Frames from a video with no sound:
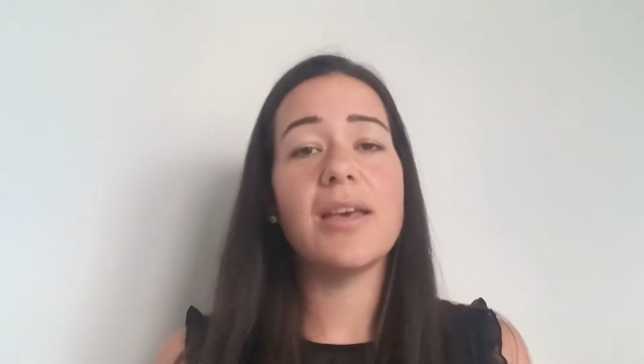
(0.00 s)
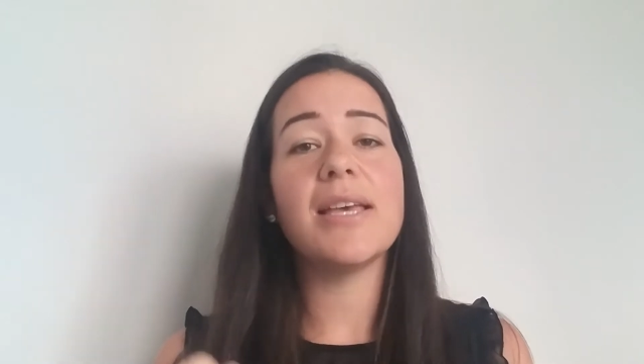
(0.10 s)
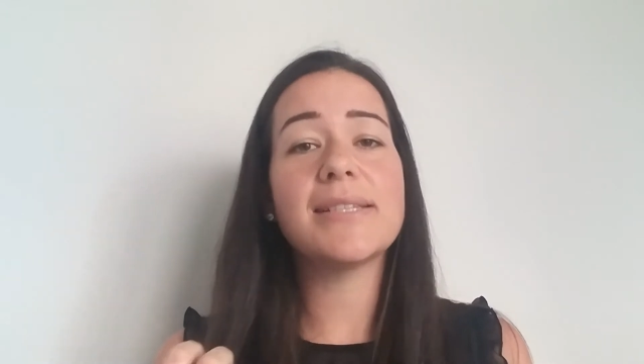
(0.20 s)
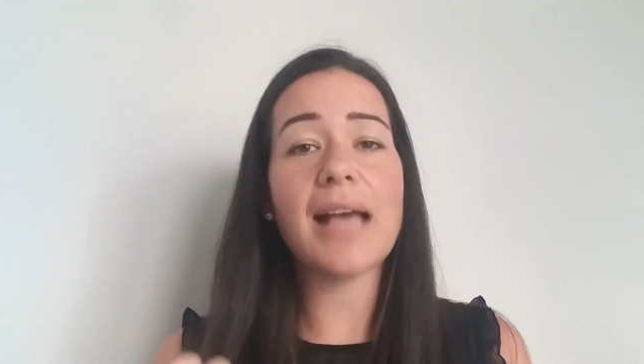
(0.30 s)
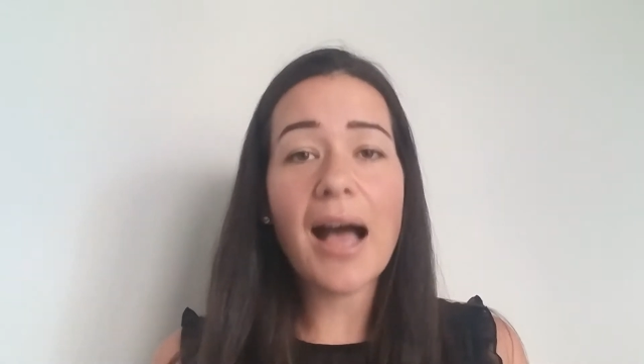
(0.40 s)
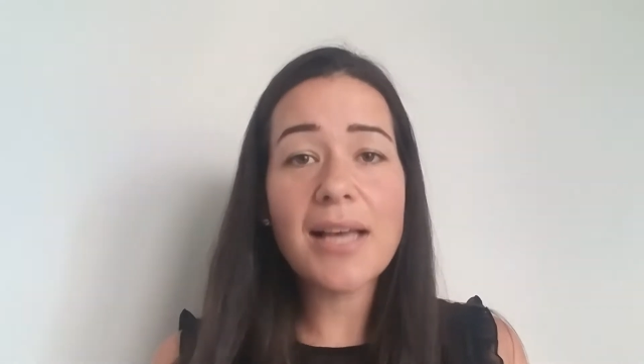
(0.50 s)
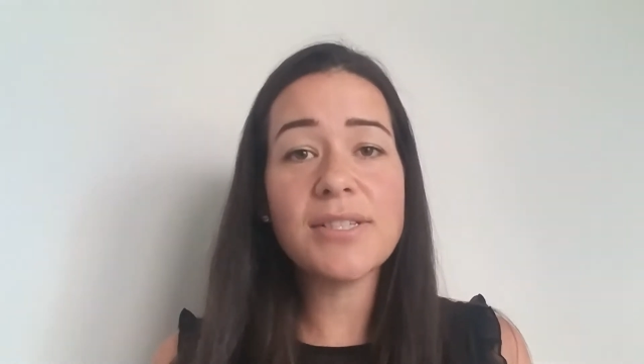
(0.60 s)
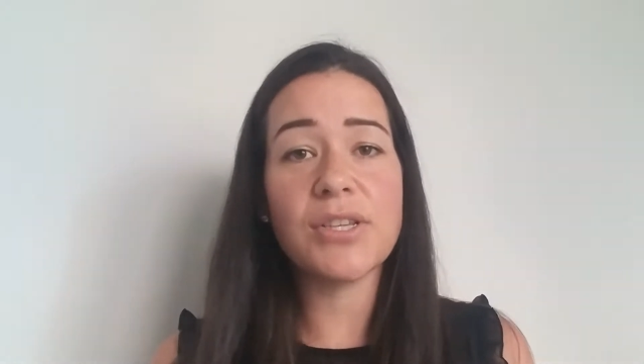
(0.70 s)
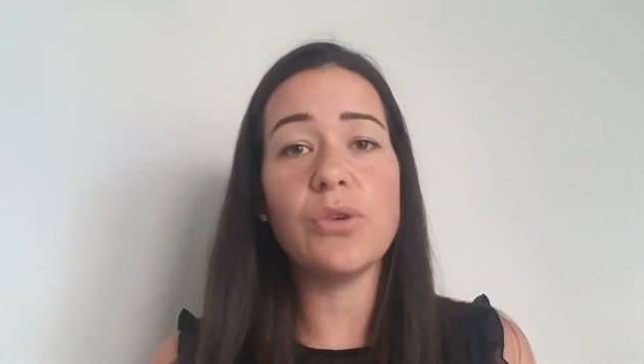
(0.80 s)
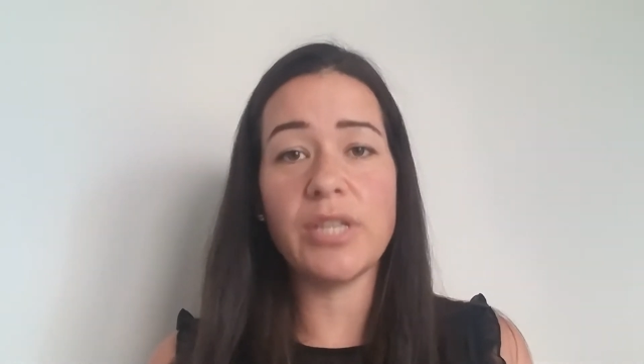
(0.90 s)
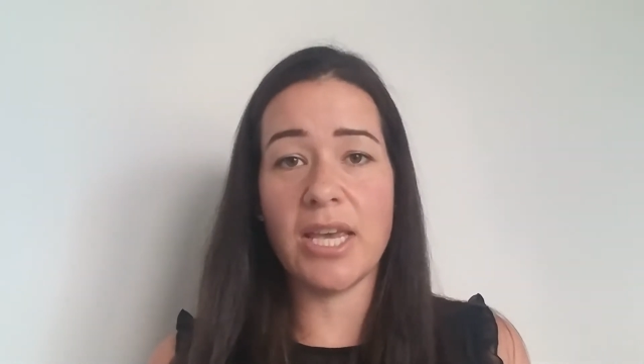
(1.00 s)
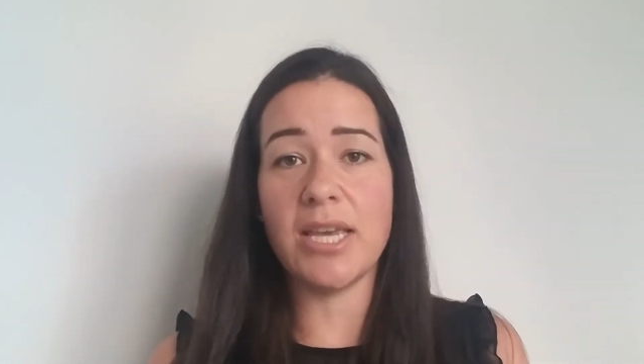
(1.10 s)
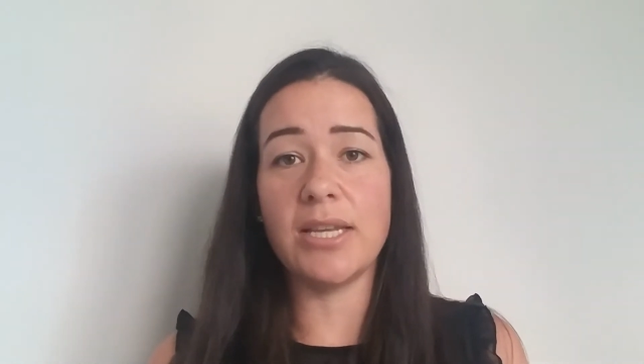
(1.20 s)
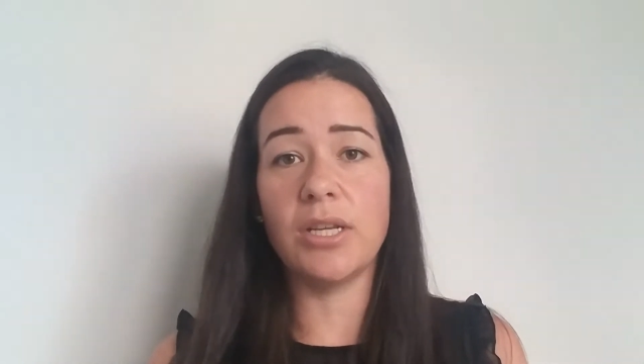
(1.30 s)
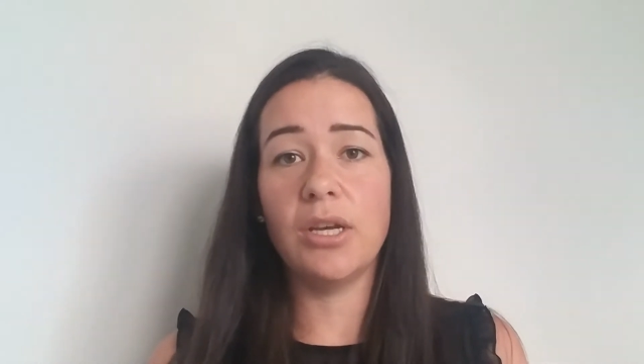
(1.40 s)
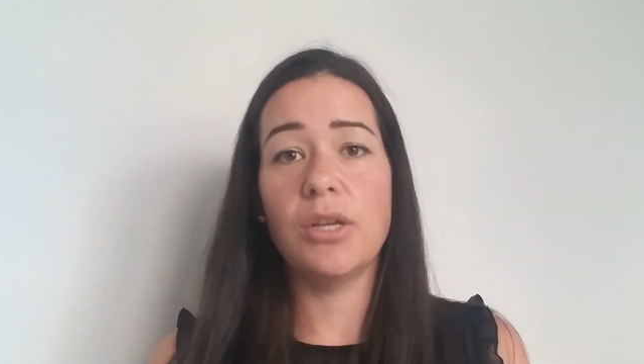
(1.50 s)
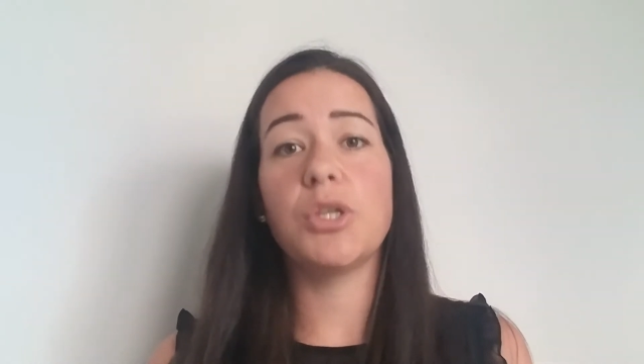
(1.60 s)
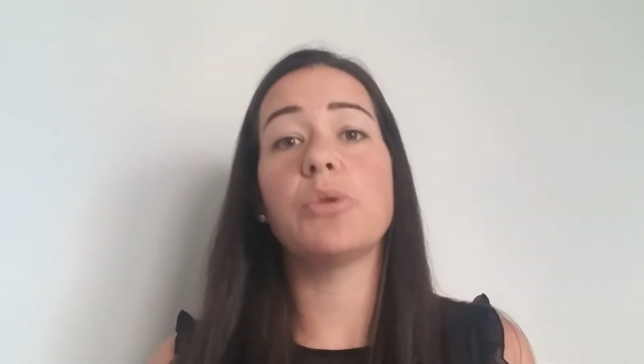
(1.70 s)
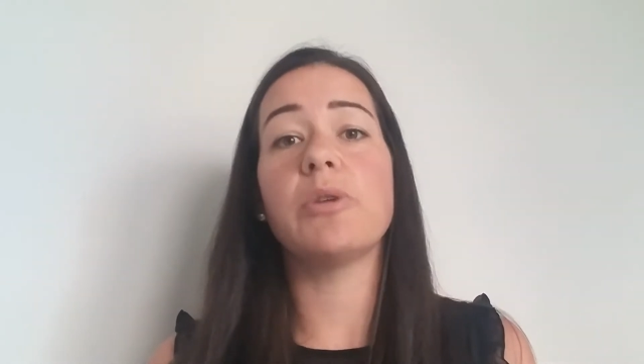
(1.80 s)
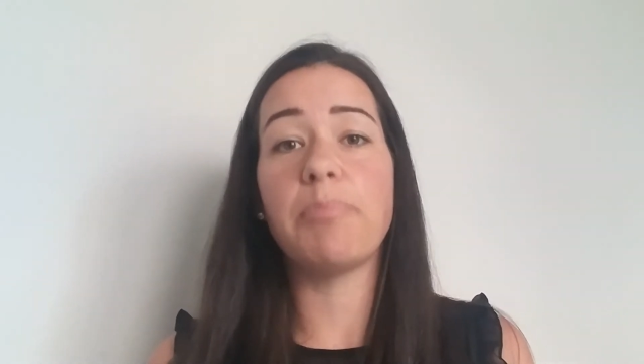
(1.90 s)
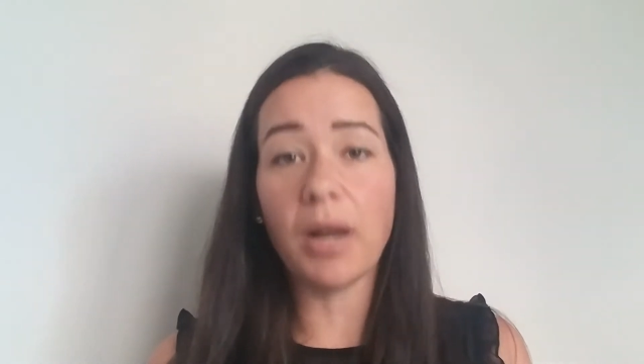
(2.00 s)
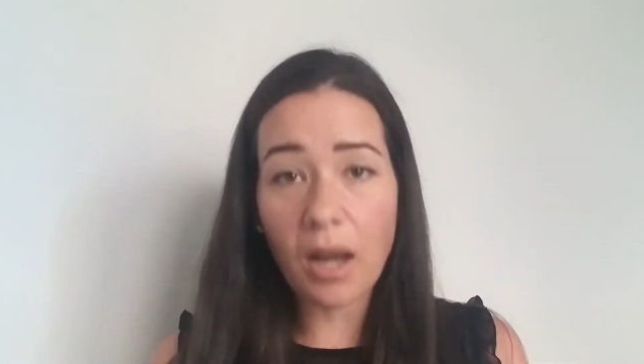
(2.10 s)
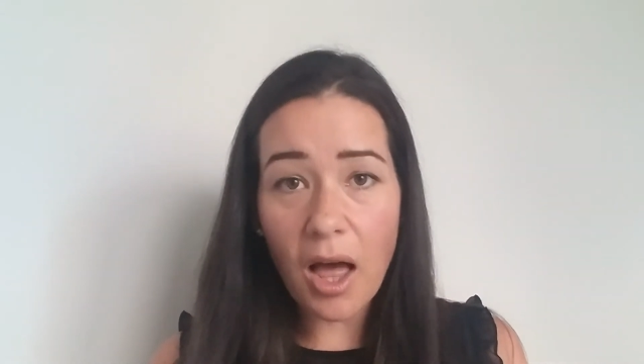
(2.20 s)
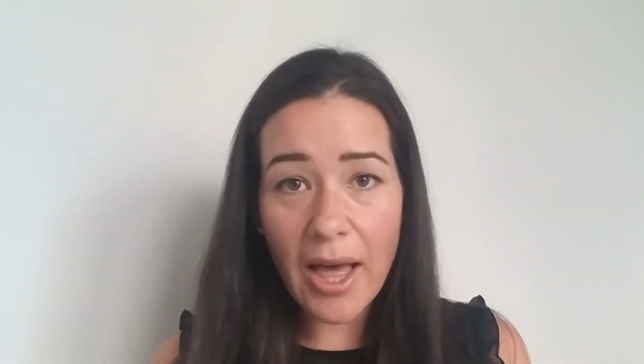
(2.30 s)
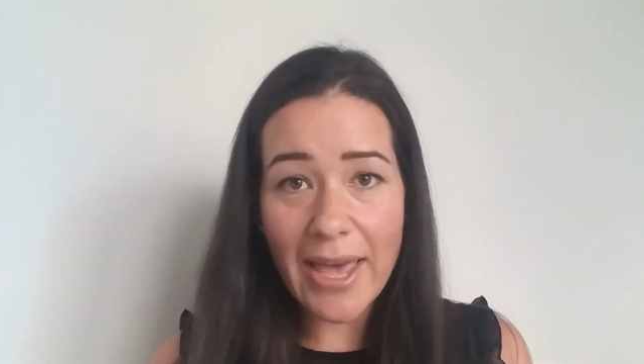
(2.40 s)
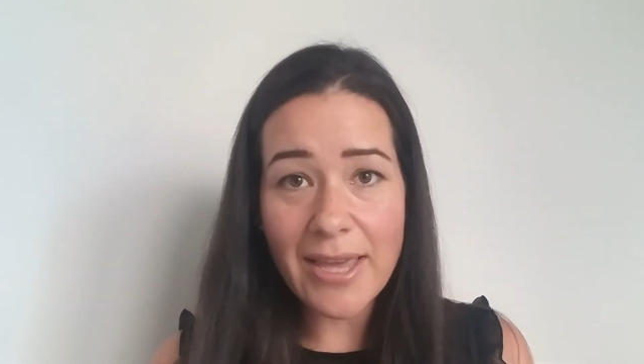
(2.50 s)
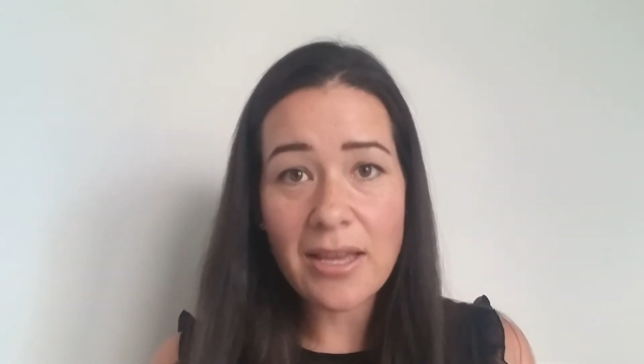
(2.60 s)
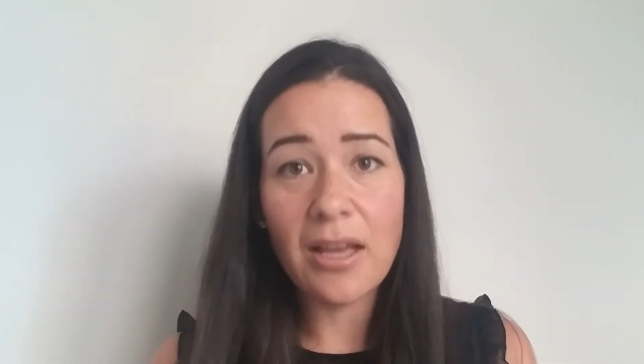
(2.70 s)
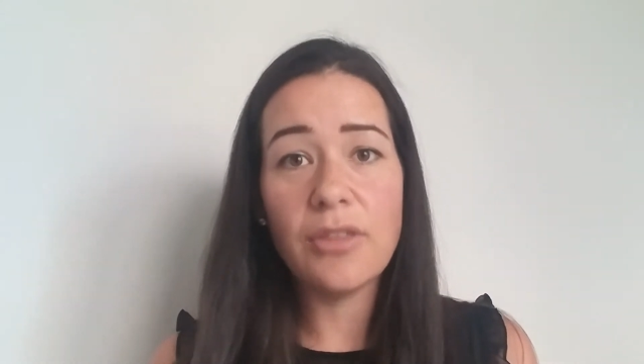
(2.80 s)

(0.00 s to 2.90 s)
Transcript: is ask your teen to apply